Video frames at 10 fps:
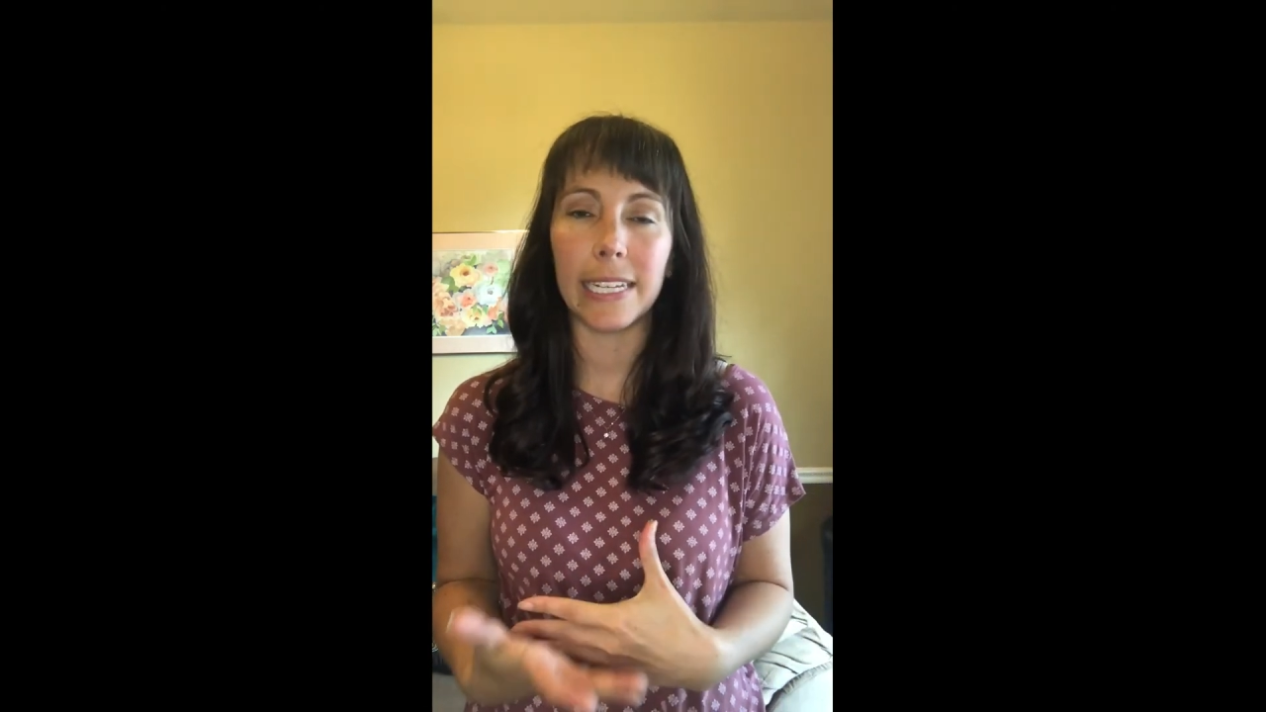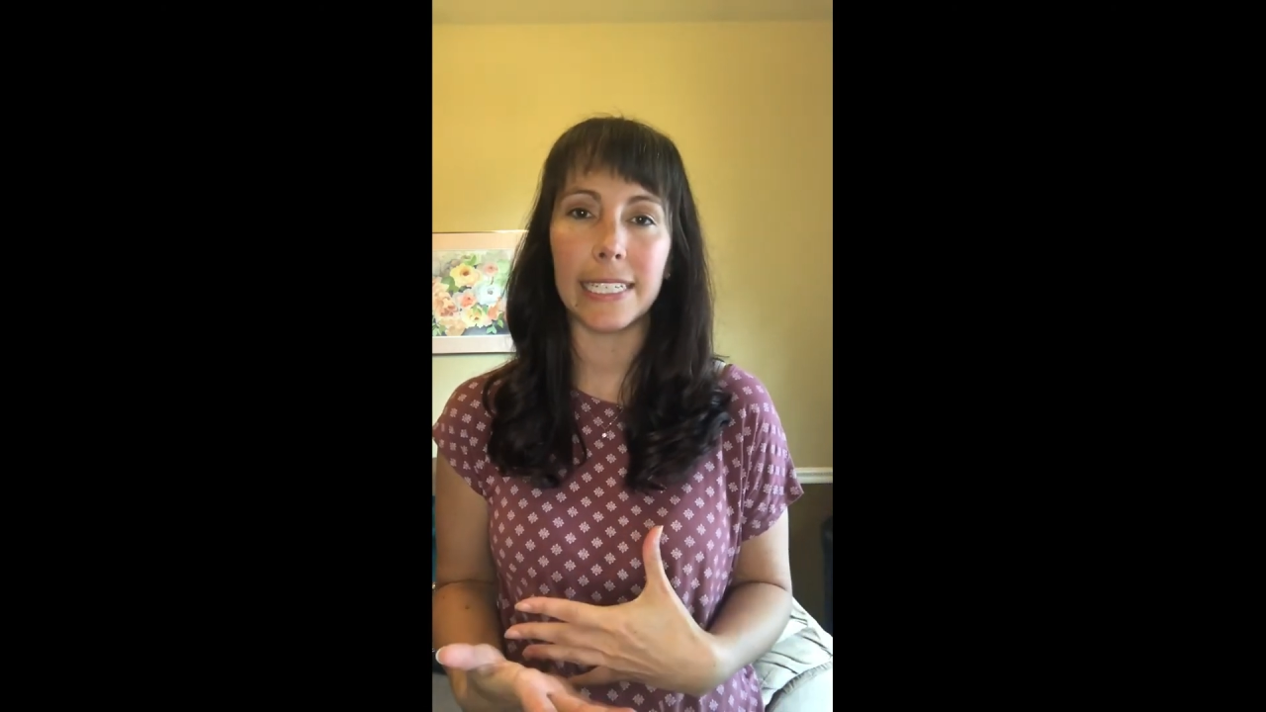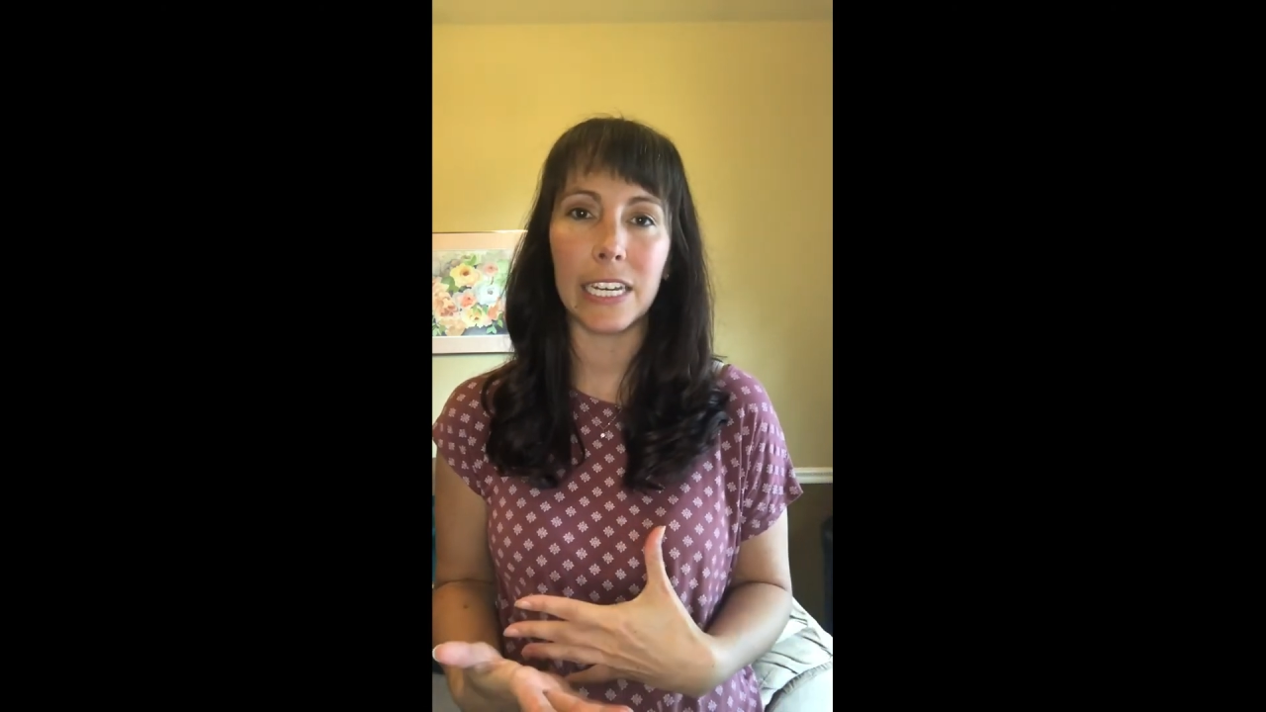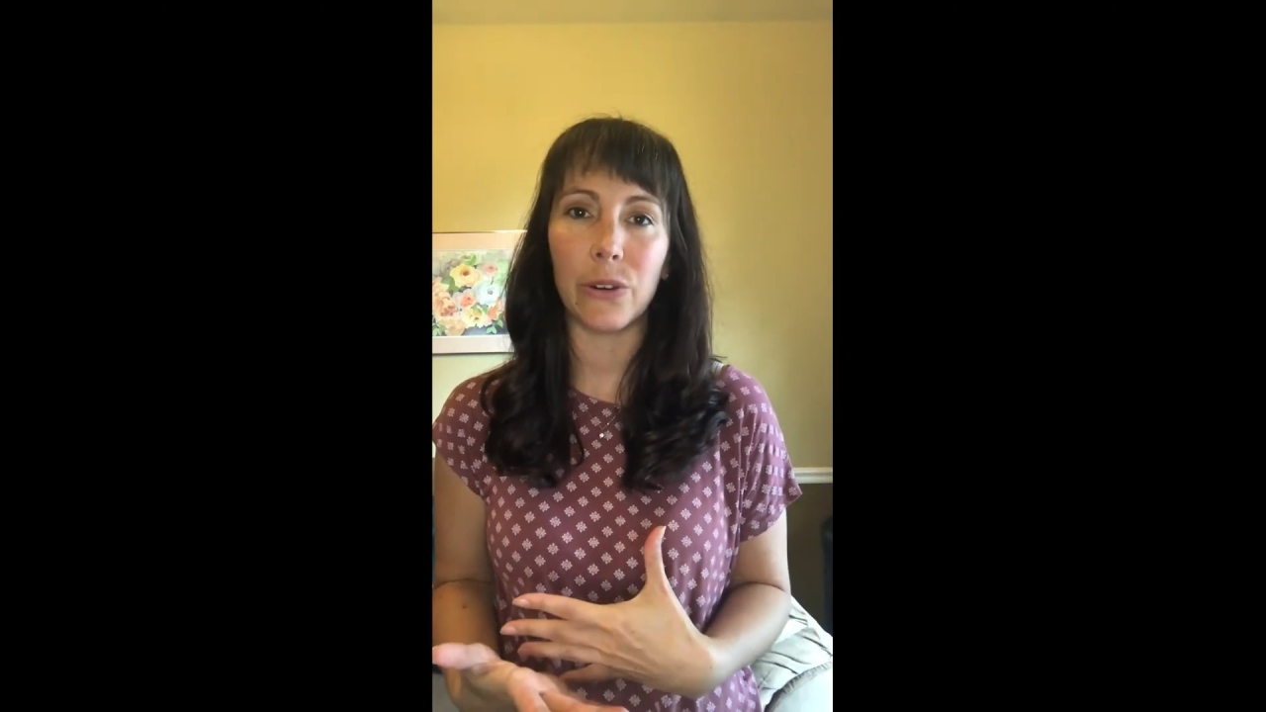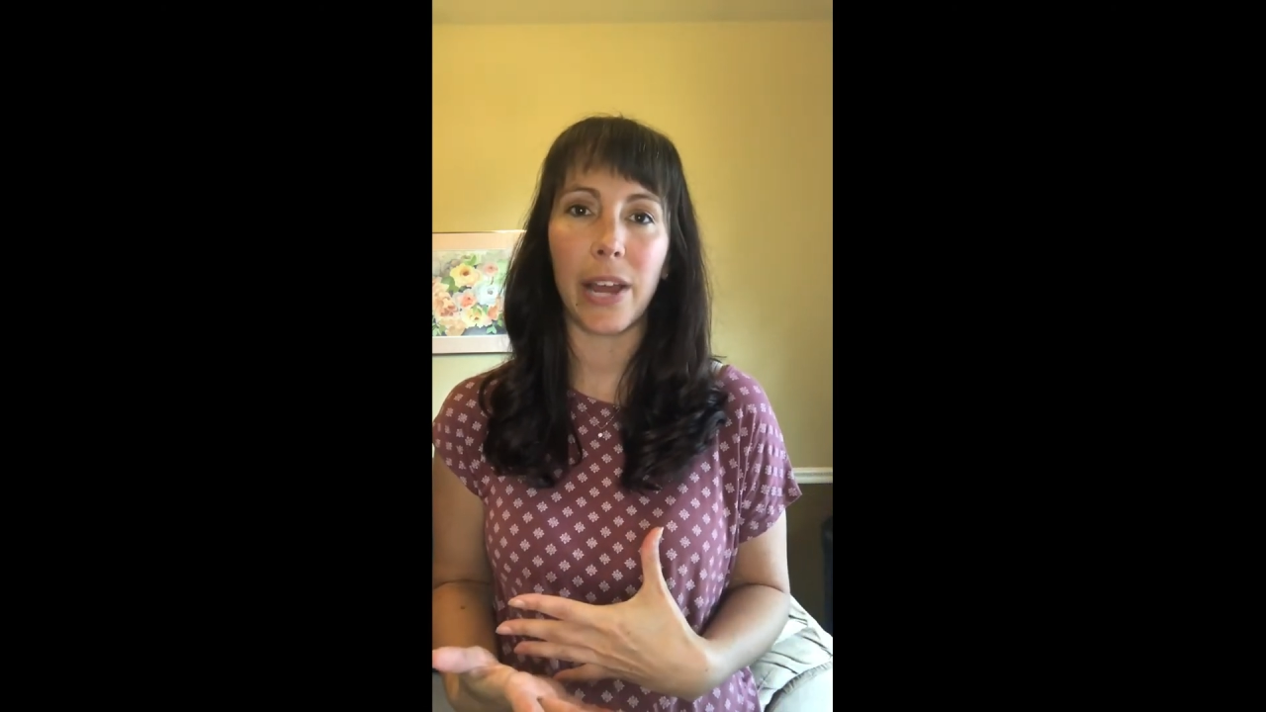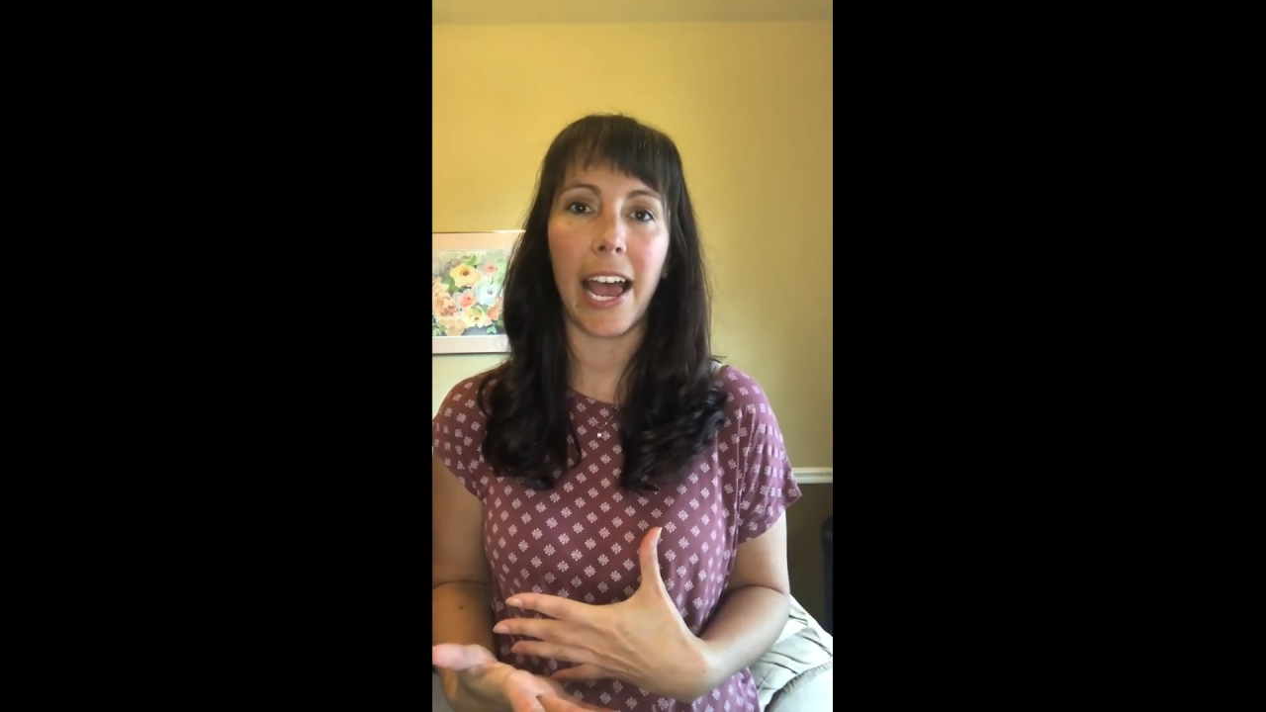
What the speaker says: continue to